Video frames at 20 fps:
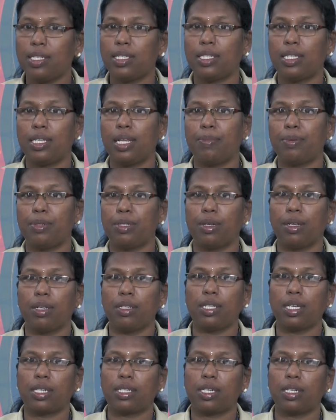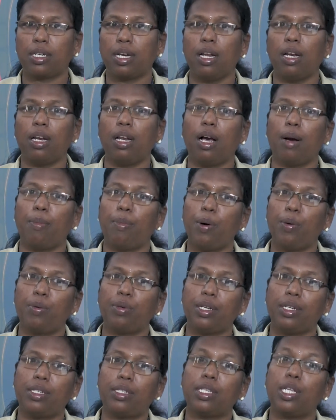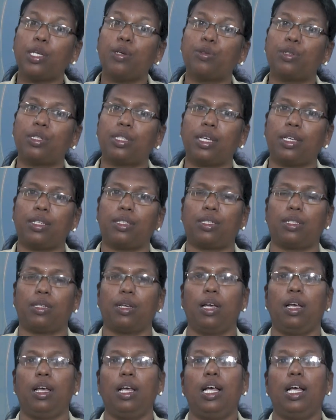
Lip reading: sectional about its usage.